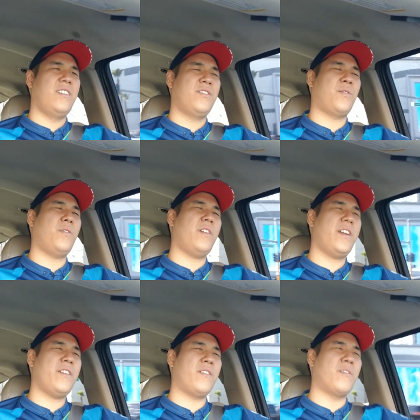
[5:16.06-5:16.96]
Tore
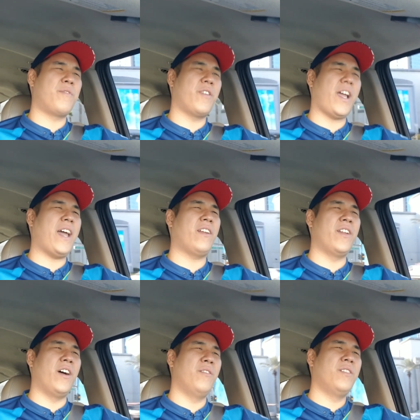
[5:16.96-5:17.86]
it or broke? I don't
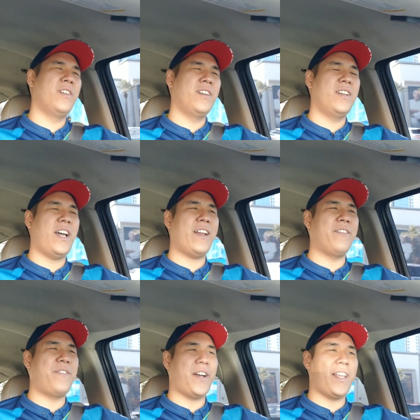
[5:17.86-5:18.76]
know. I
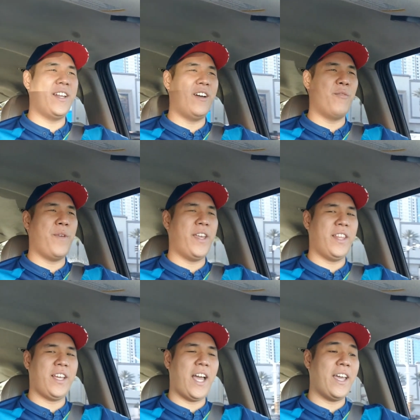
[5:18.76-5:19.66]
don't fucking know, man.
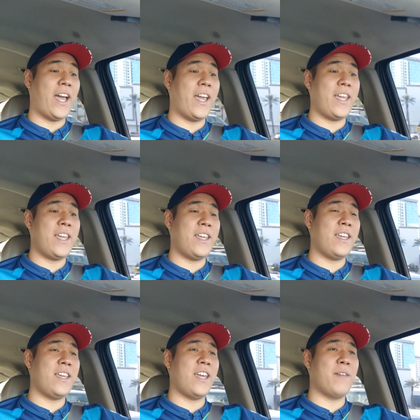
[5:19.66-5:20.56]
Like, I
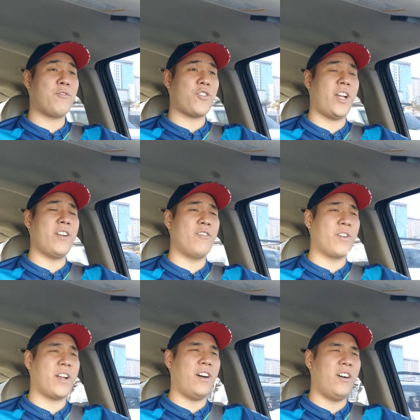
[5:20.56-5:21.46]
am trying to
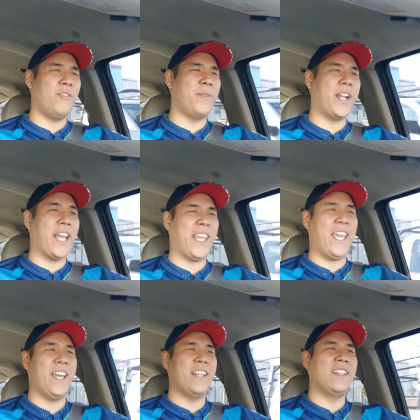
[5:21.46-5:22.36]
recall, but I
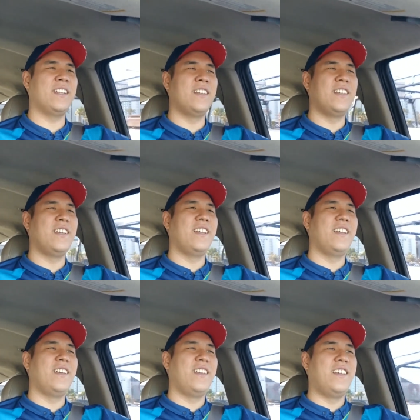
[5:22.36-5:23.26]
can't.
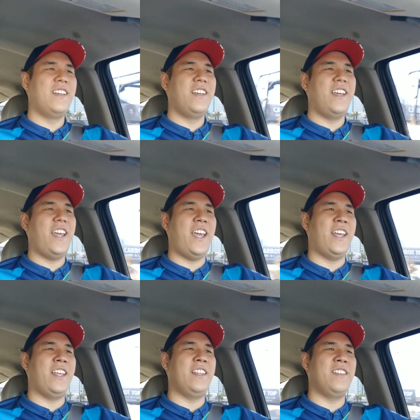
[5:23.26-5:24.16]

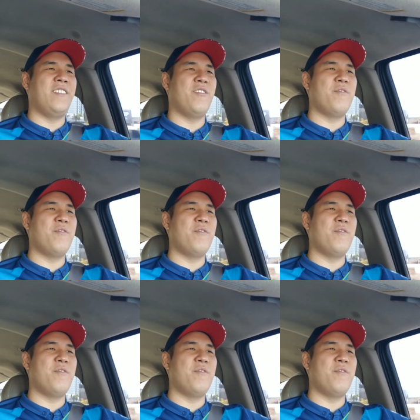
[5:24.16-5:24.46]
And